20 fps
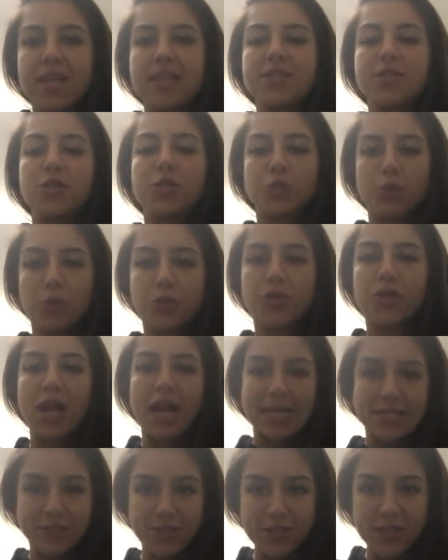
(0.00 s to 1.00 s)
It's a shoulder
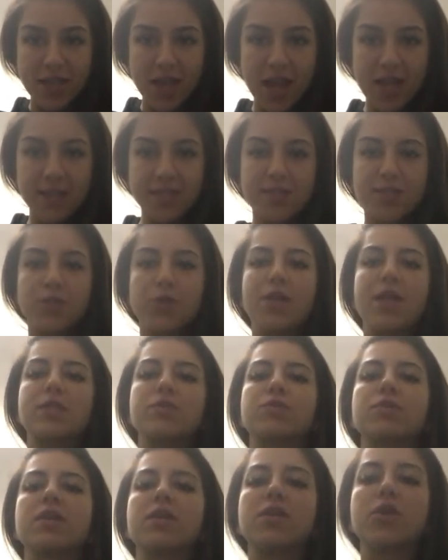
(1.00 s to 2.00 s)
exercise, so
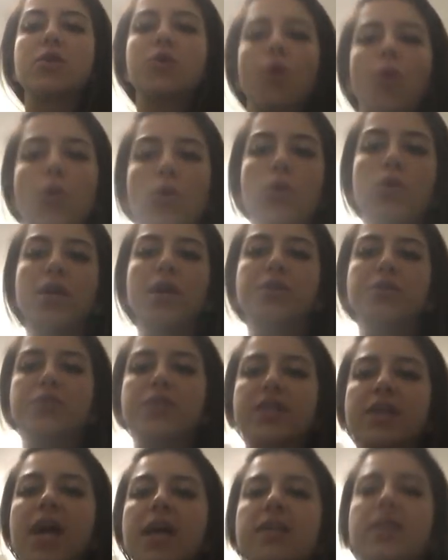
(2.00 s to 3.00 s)
that's really the goal. And you
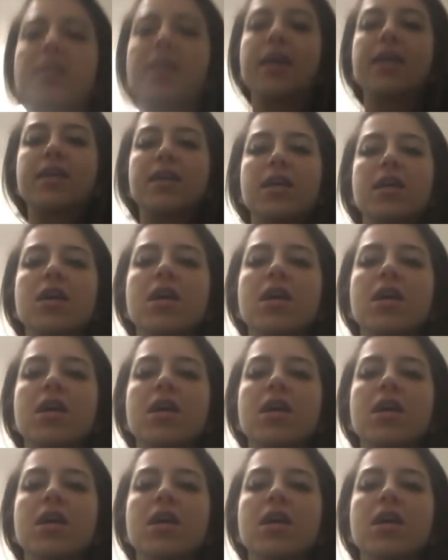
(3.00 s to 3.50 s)
can kind of like